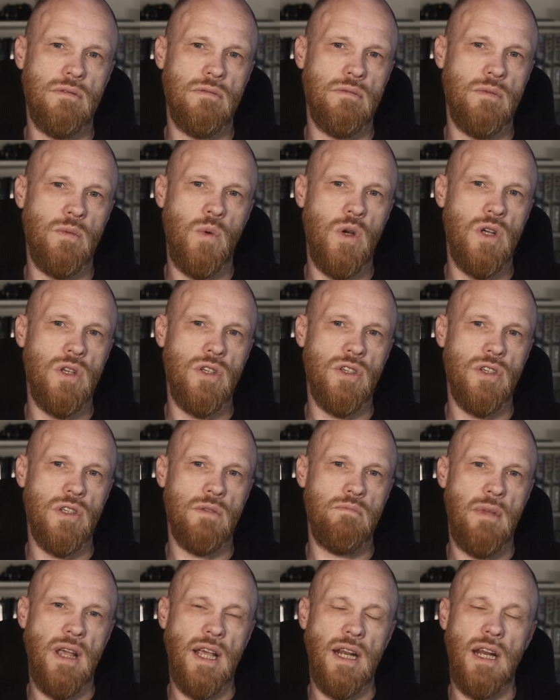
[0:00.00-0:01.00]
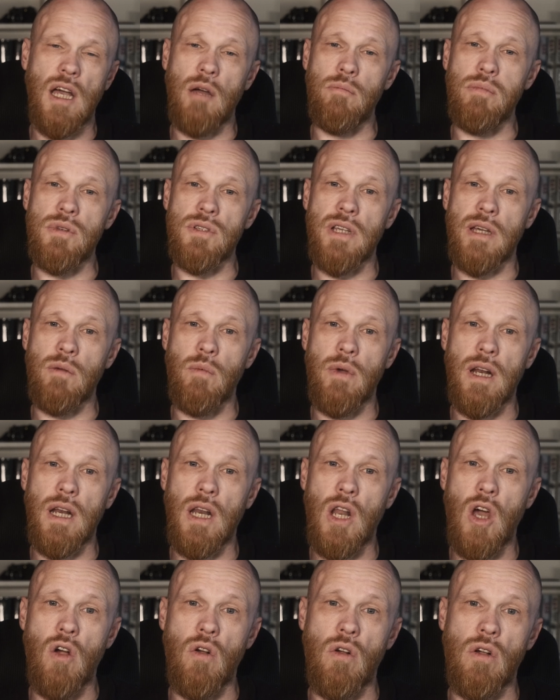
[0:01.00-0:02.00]
they weren't just making it up as they went
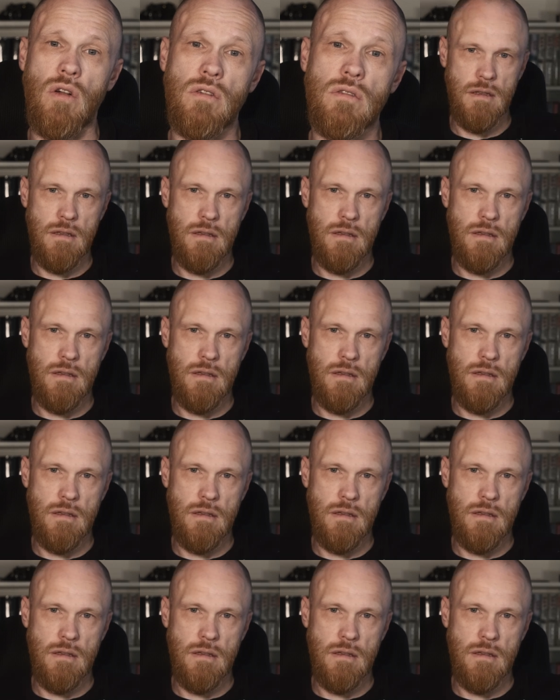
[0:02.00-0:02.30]
along.